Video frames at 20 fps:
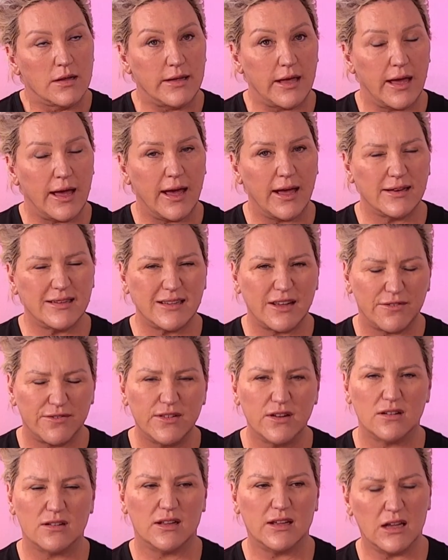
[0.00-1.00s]
Yeah, definitely.
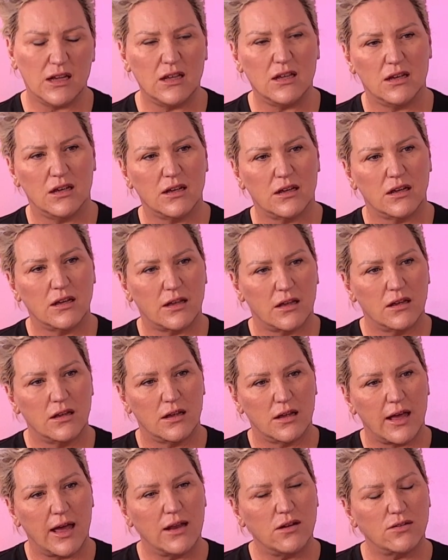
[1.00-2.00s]
That's what, that's, that's going
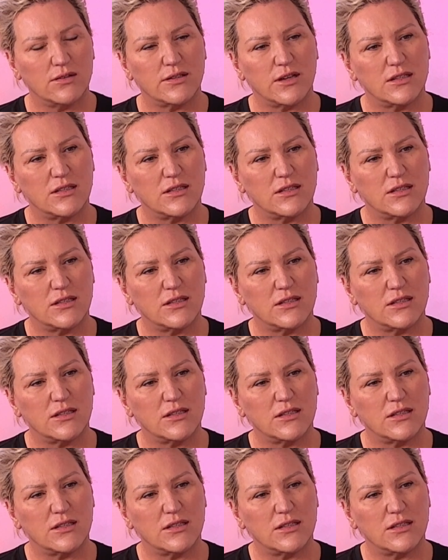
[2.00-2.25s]
to solve